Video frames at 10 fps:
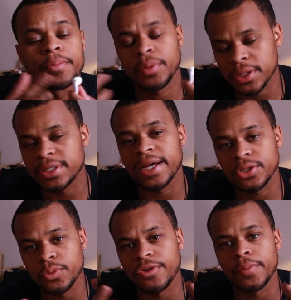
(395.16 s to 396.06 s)
and plus
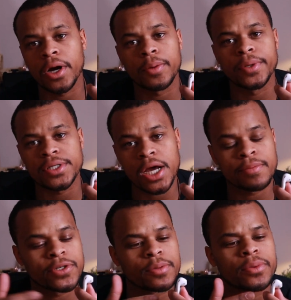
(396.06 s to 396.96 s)
tax too for the Power Beats
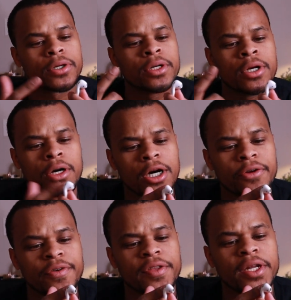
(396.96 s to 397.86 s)
obviously, but
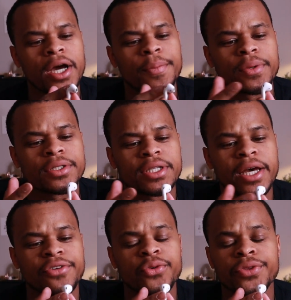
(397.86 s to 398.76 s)
159 plus
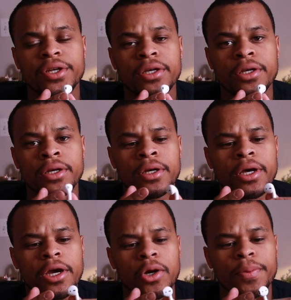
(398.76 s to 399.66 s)
tax for the
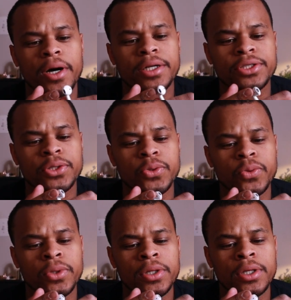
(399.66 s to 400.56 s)
AirPods
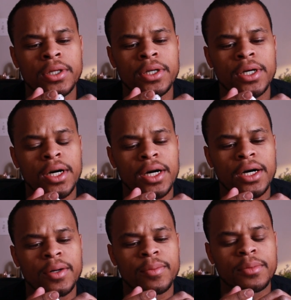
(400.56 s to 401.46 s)
too.
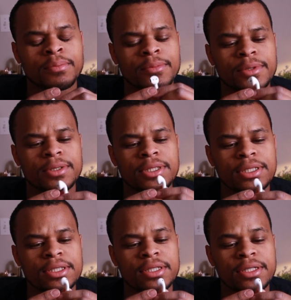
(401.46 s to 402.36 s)
Um,
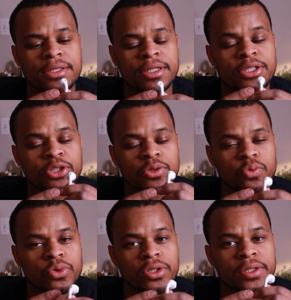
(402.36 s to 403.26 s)
this is a
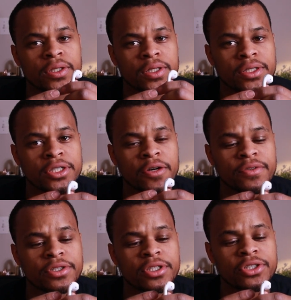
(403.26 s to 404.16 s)
really
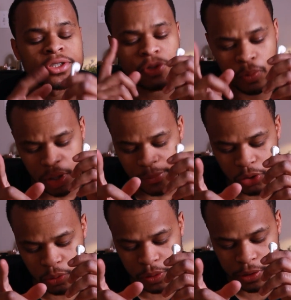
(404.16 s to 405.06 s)
tough decision. So what I'm
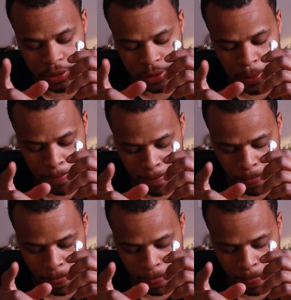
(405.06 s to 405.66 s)
gonna do is